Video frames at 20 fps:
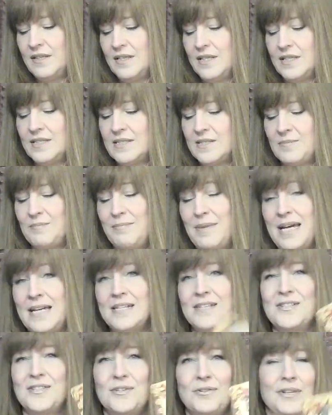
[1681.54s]
that it's
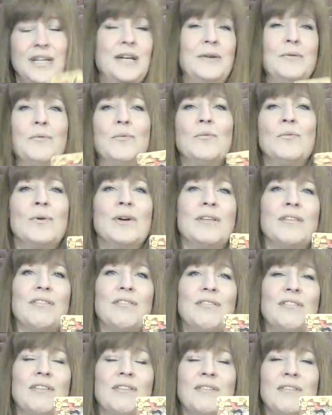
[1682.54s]
mastery
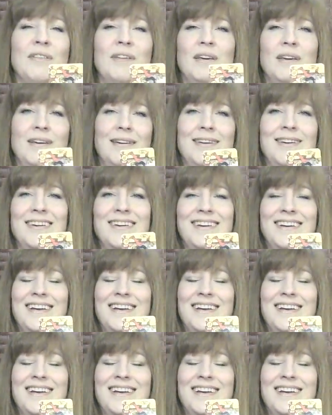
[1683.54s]
with the